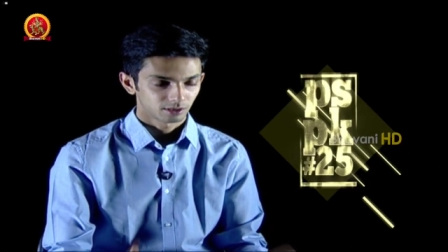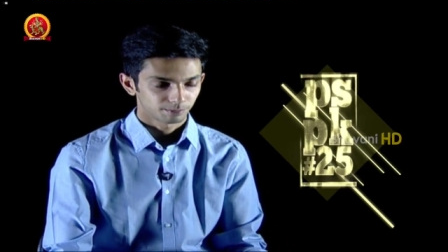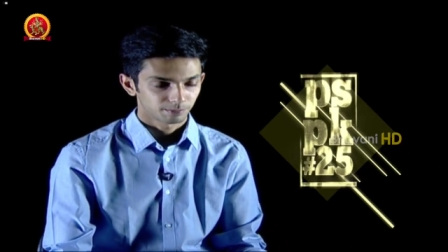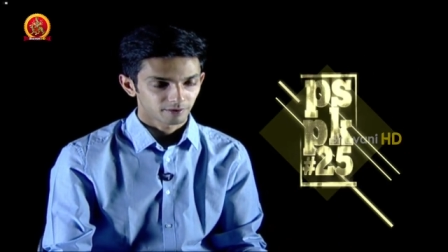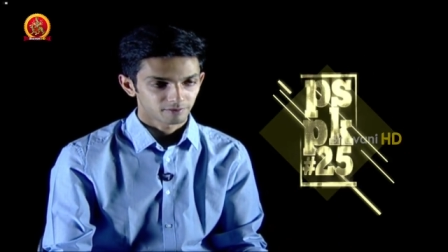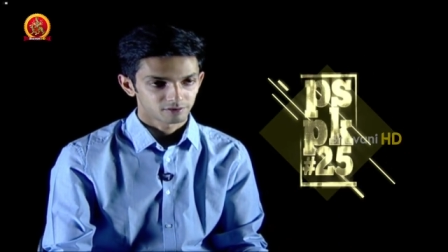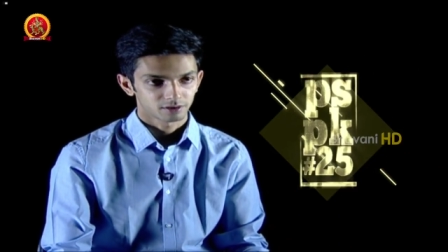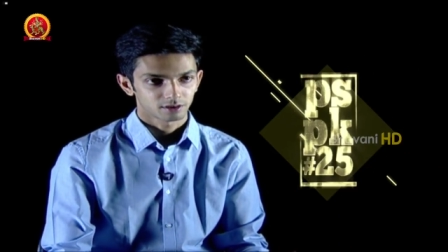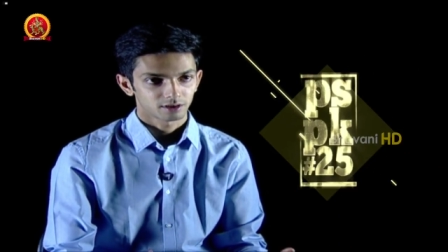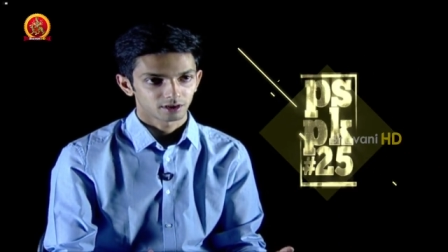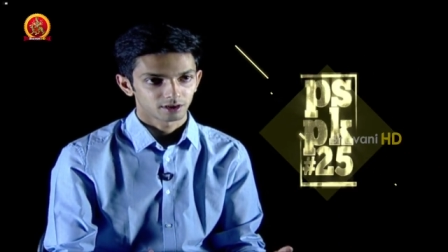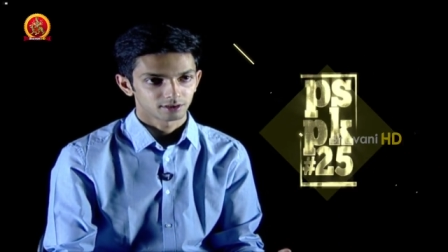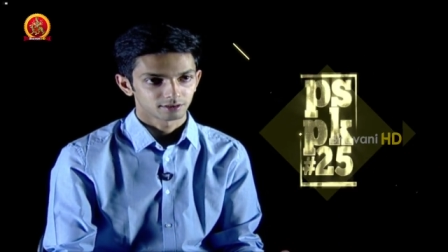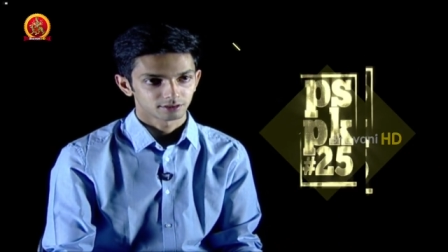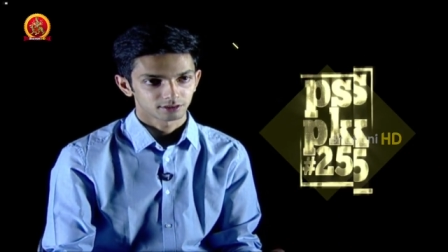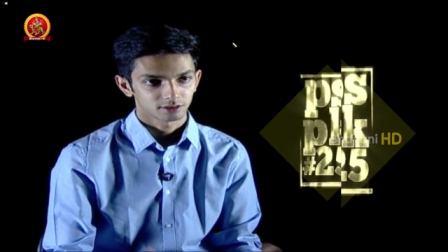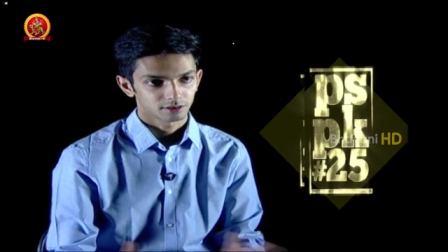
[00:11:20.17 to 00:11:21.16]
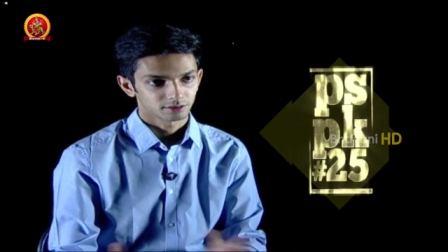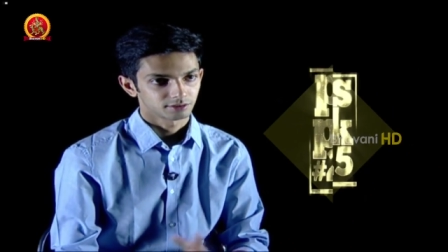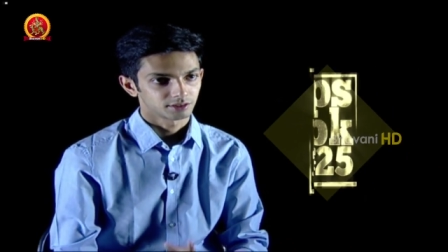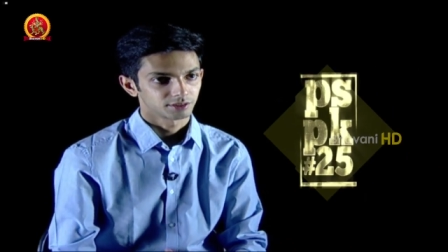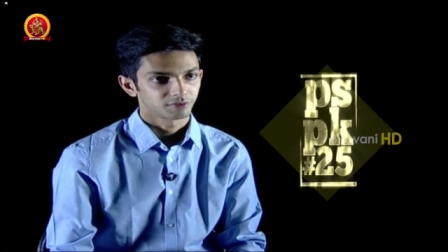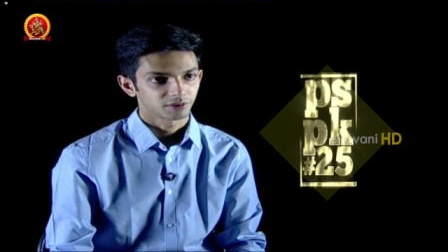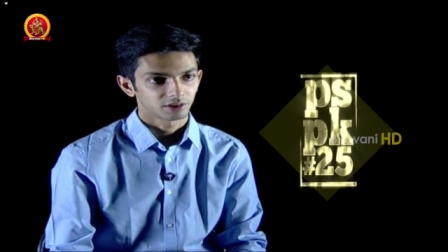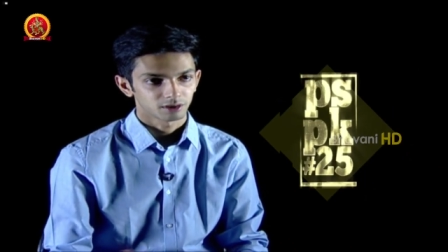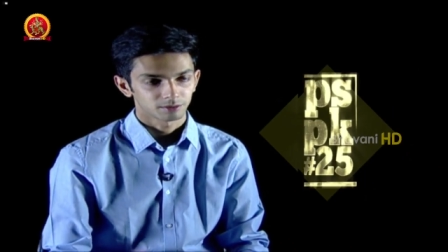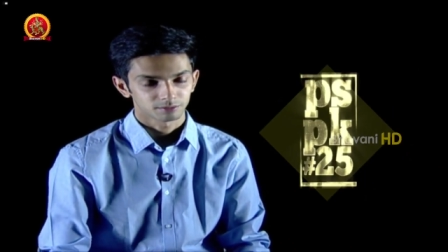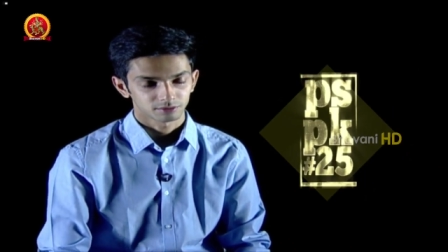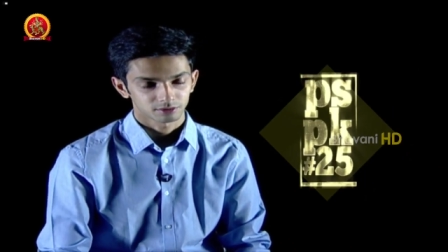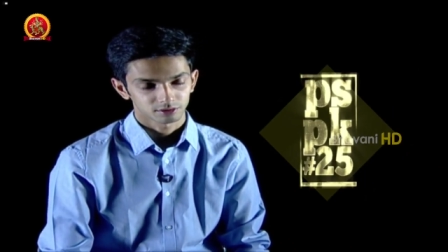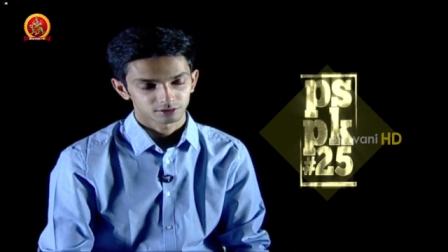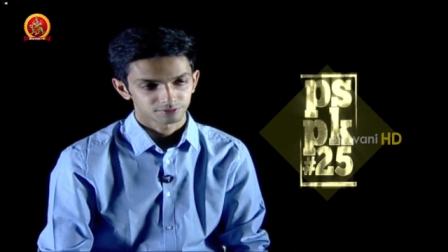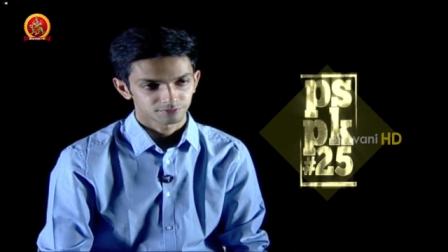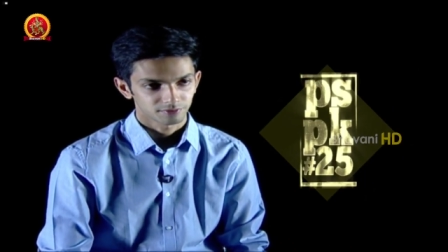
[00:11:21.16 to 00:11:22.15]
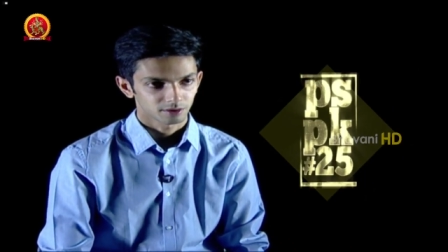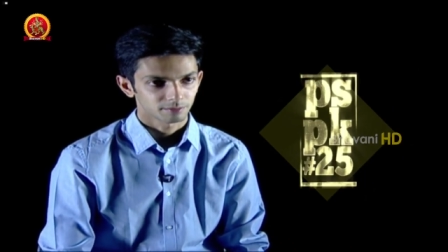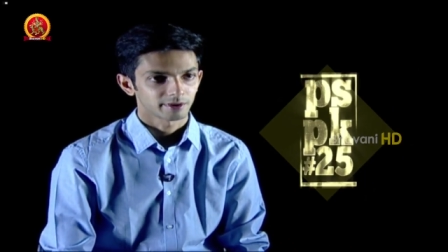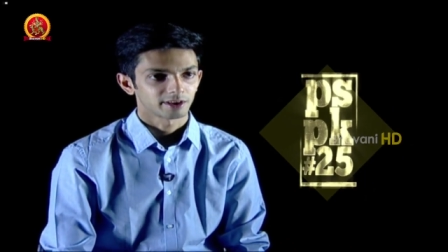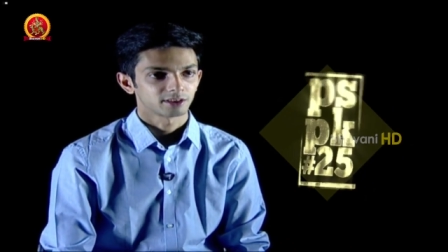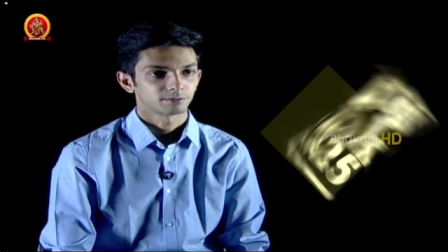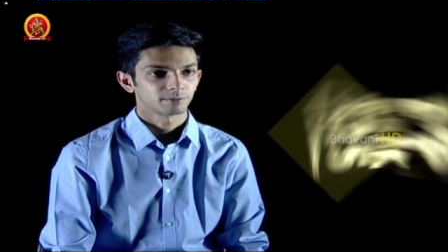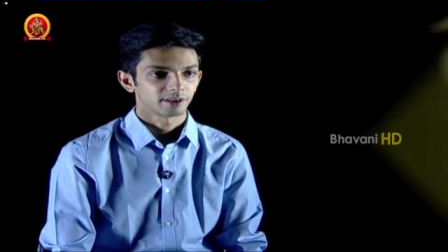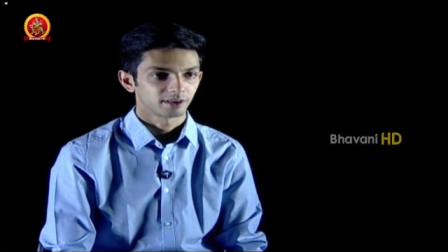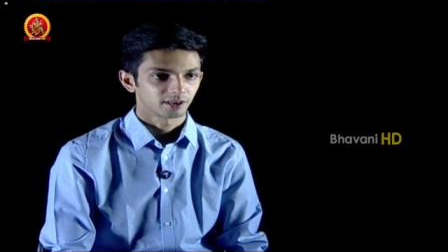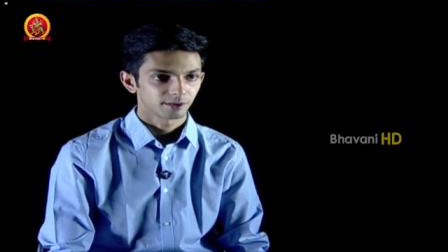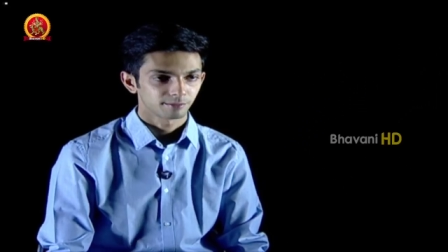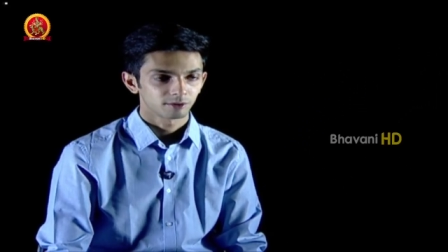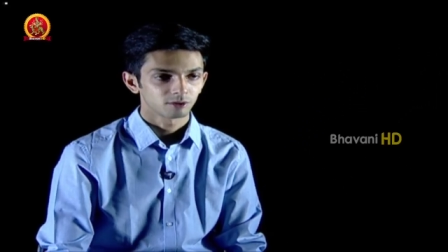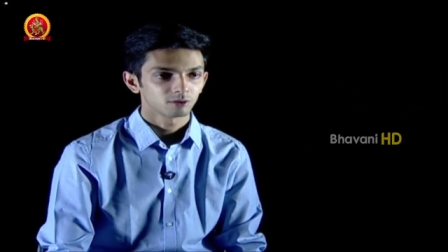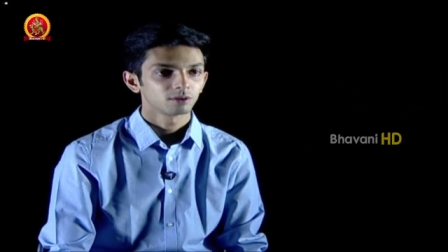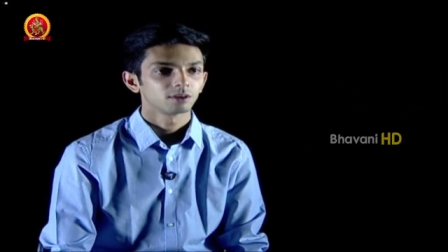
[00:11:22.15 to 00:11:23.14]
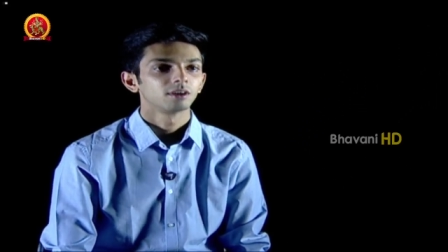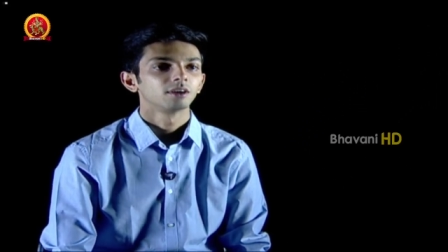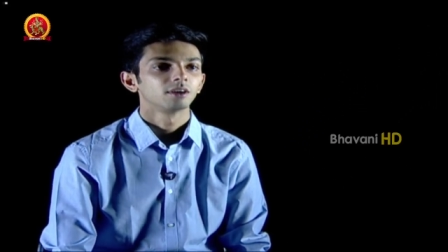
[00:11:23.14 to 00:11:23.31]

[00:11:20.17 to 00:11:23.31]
Pawan Kalyan sir and Trivikram sir's film as my debut.